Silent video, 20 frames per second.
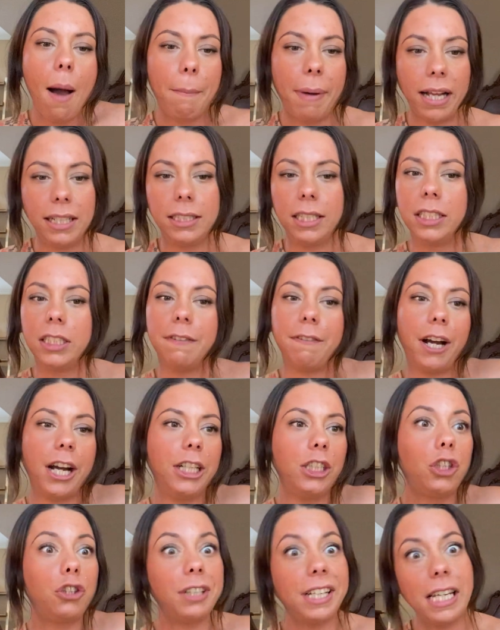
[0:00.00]
Pisces are
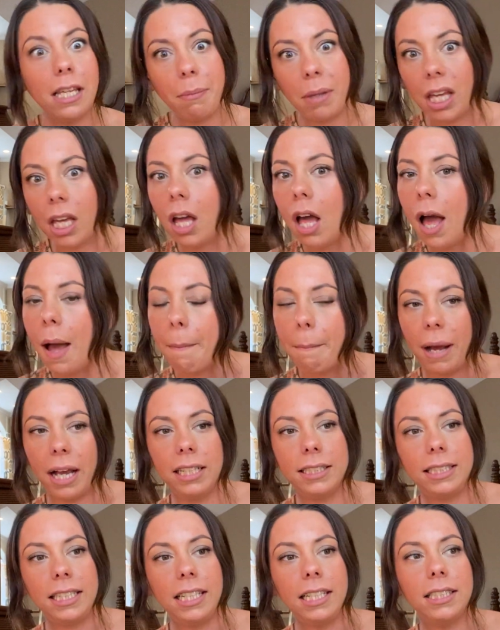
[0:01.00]
very dreamy.
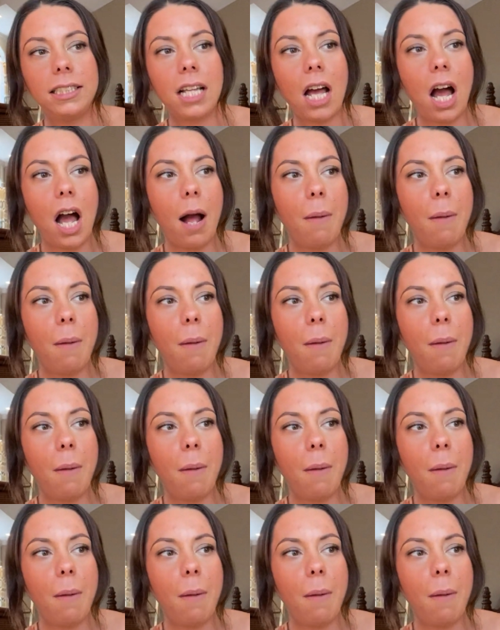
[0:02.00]
Pisces,